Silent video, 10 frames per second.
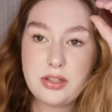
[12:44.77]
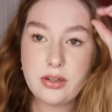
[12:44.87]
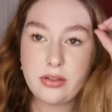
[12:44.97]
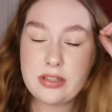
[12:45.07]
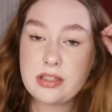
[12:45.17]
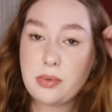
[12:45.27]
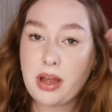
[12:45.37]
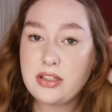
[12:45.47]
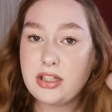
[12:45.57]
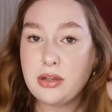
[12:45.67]
So this is
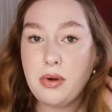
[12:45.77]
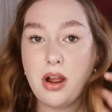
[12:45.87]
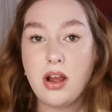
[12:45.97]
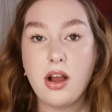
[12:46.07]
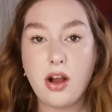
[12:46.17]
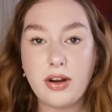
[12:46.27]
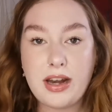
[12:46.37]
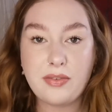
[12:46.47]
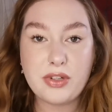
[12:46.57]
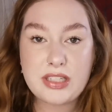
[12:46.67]
what I do on
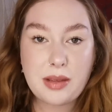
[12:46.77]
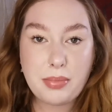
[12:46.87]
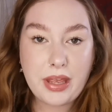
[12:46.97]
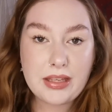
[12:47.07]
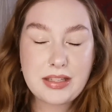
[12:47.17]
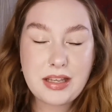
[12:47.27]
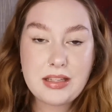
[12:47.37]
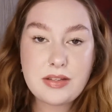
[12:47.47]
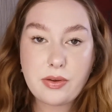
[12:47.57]
an everyday basis.